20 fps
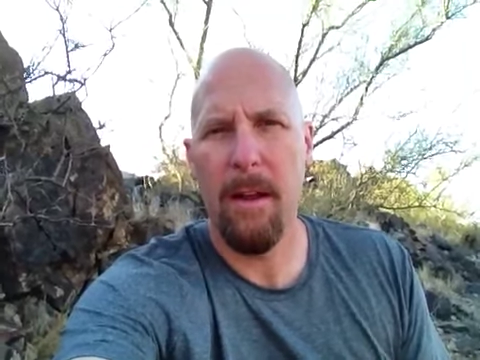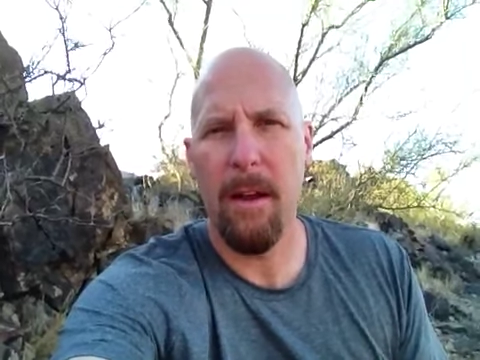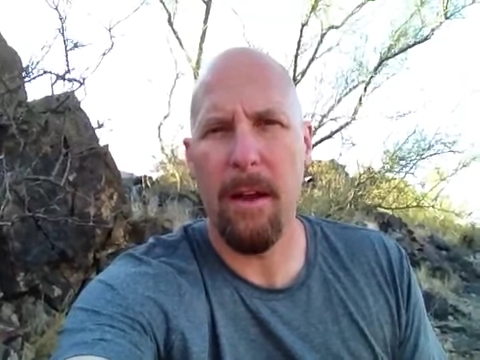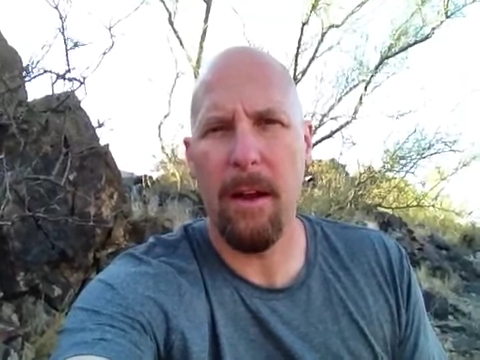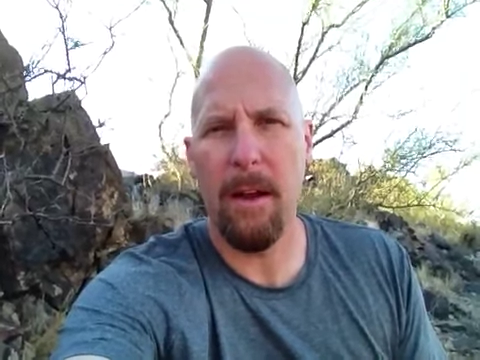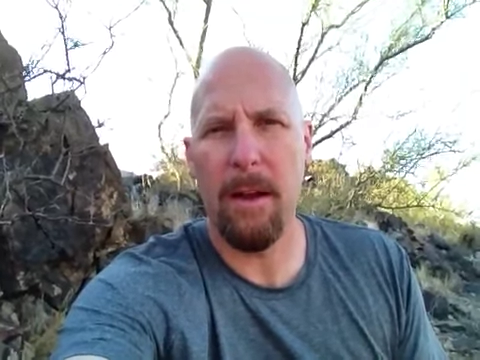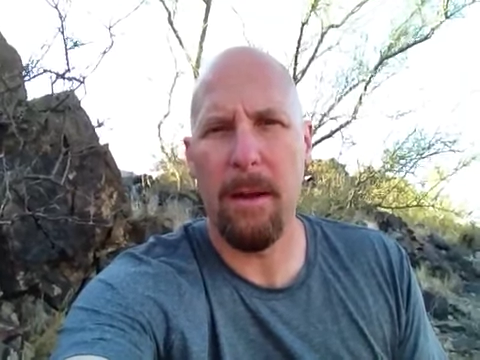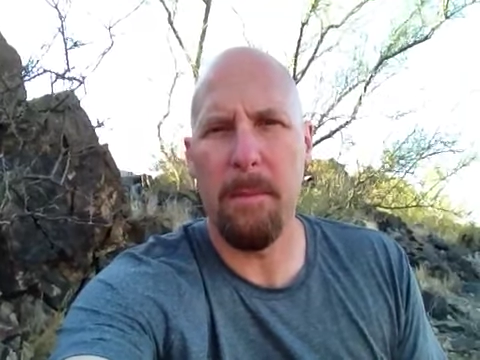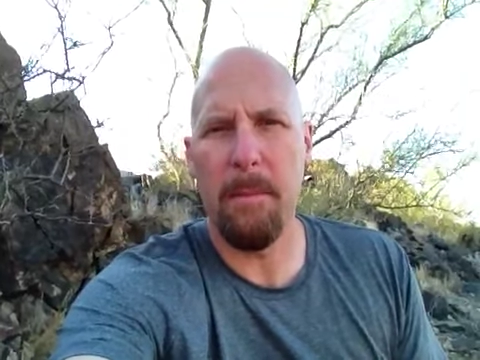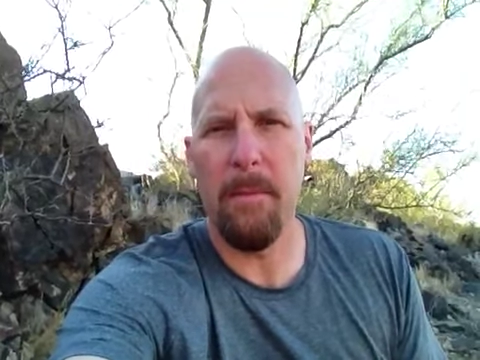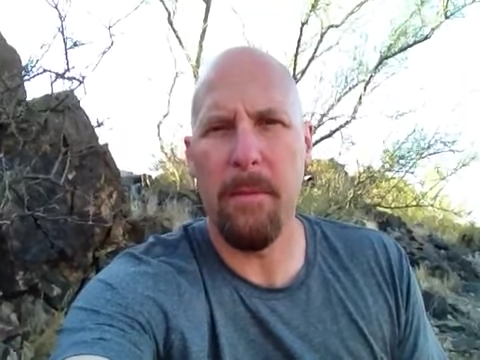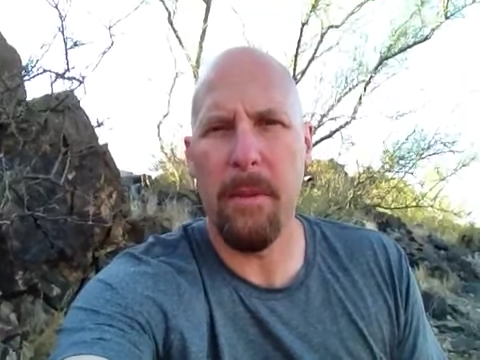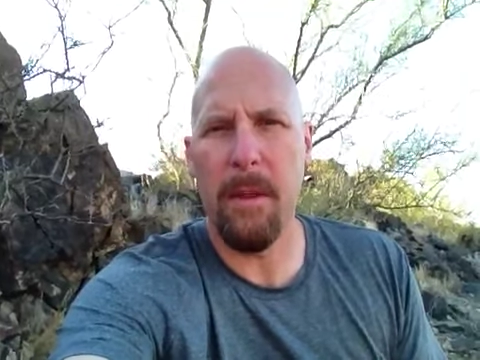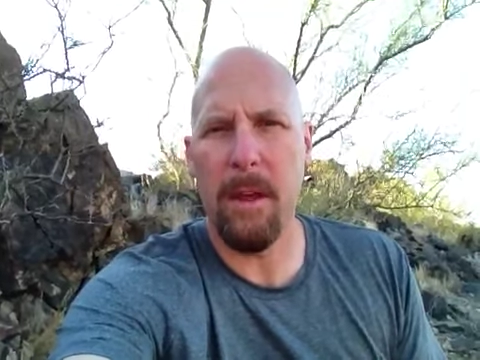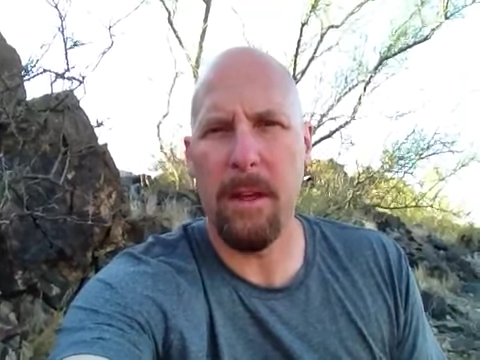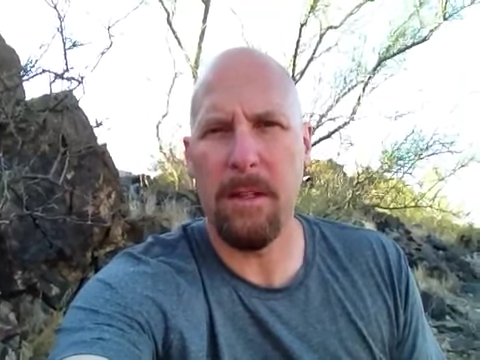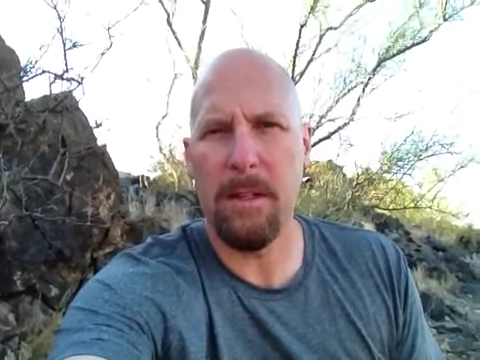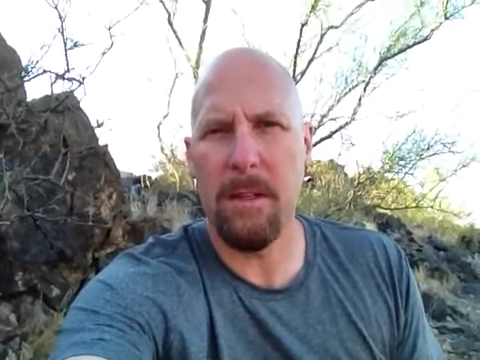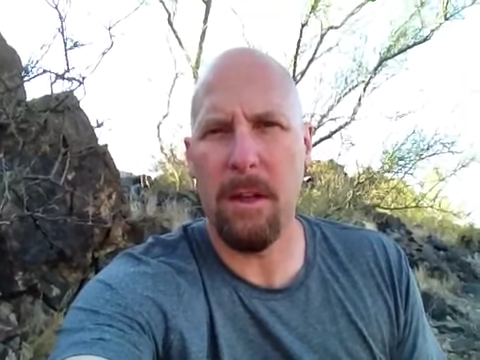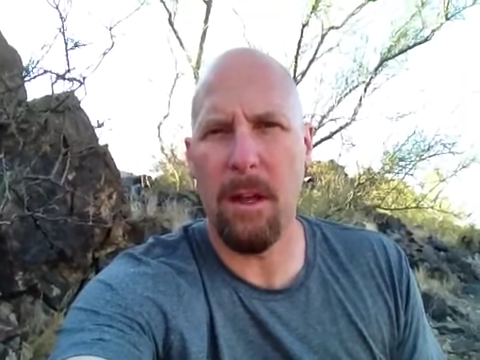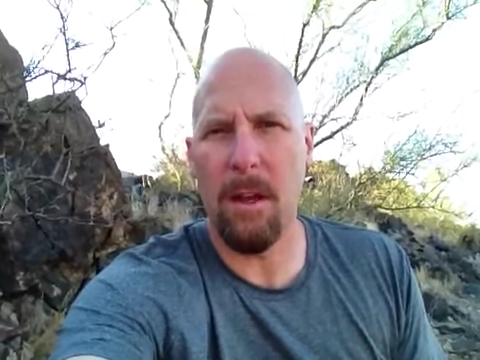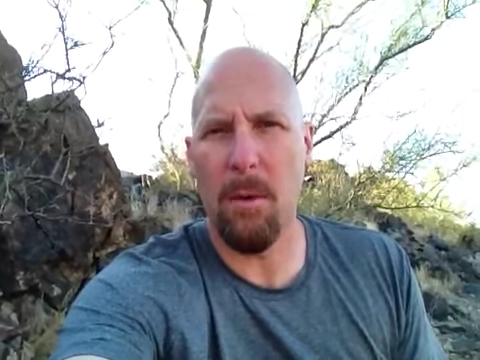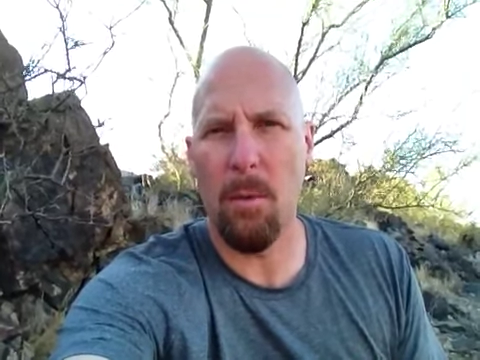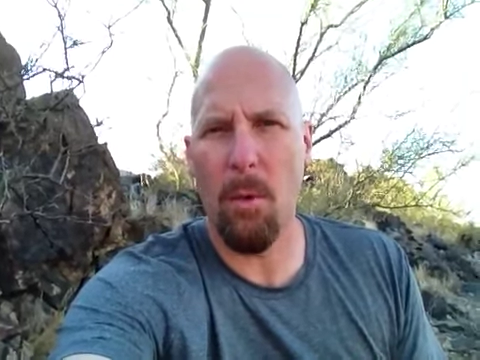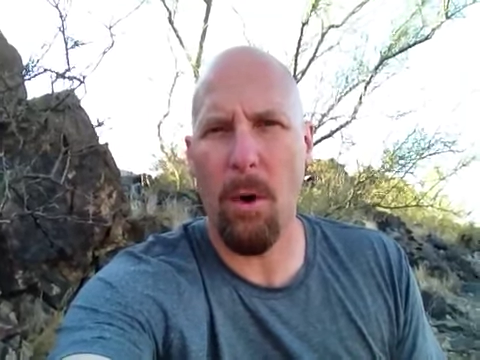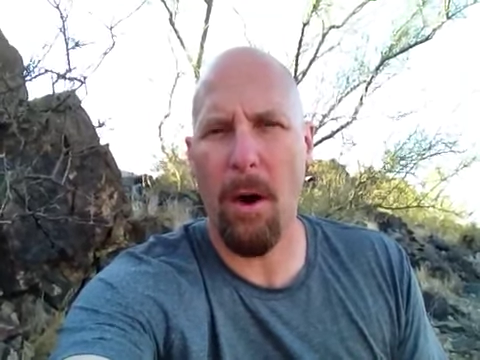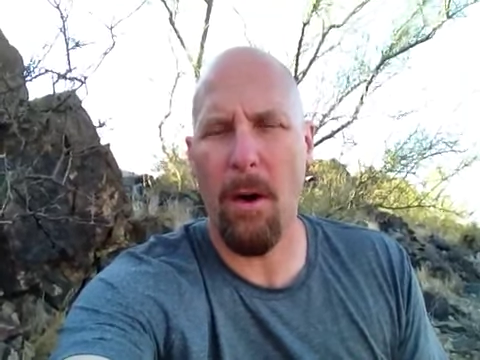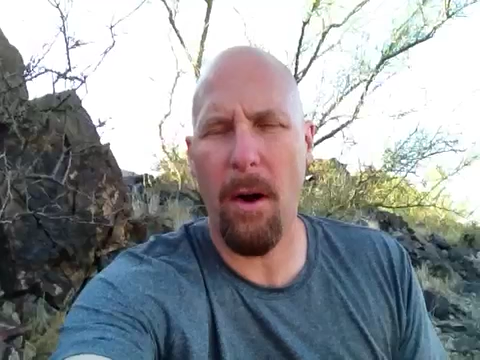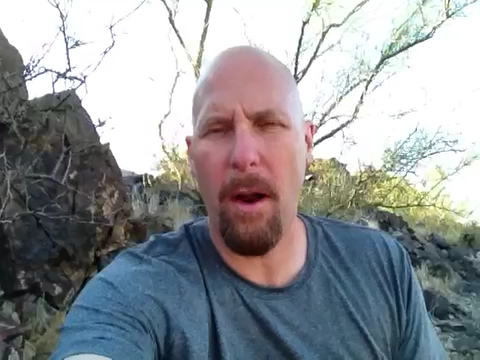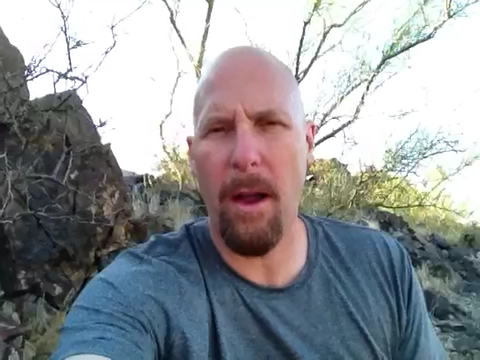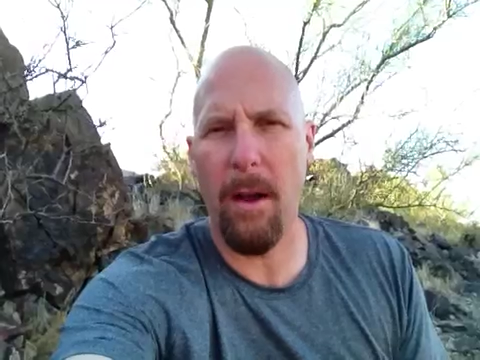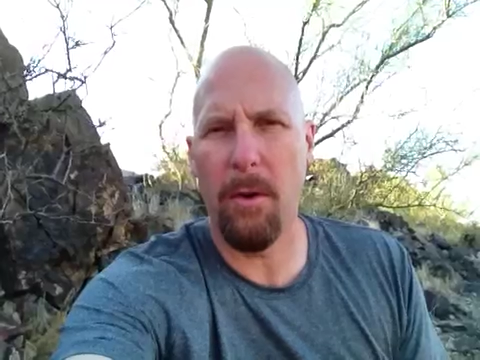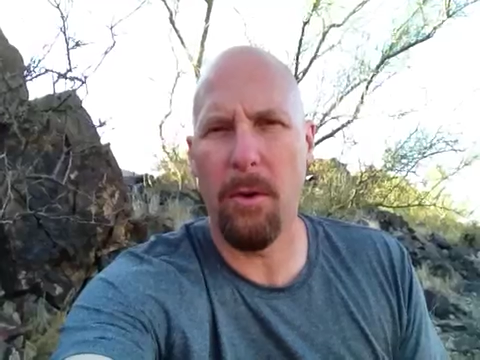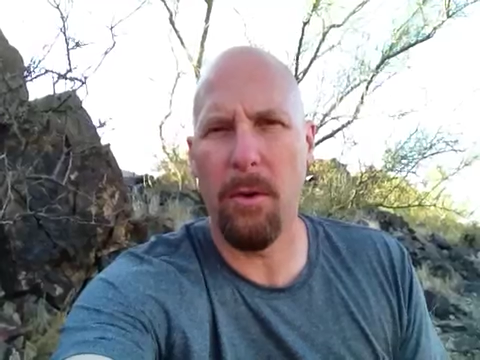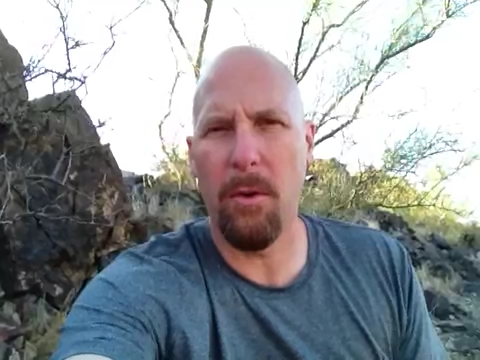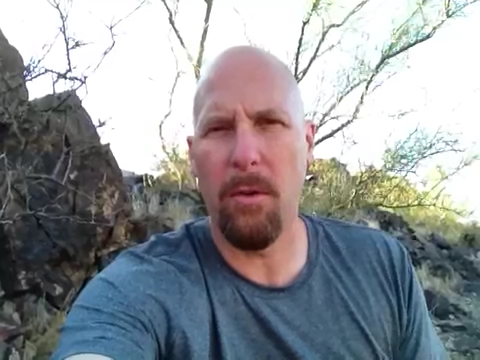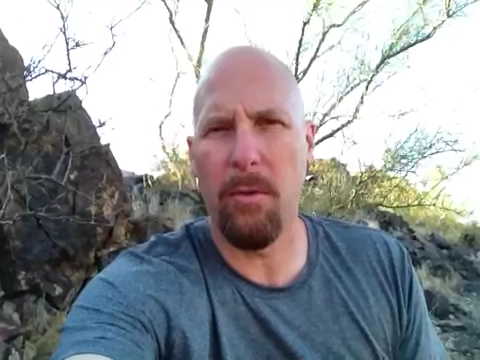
that wear out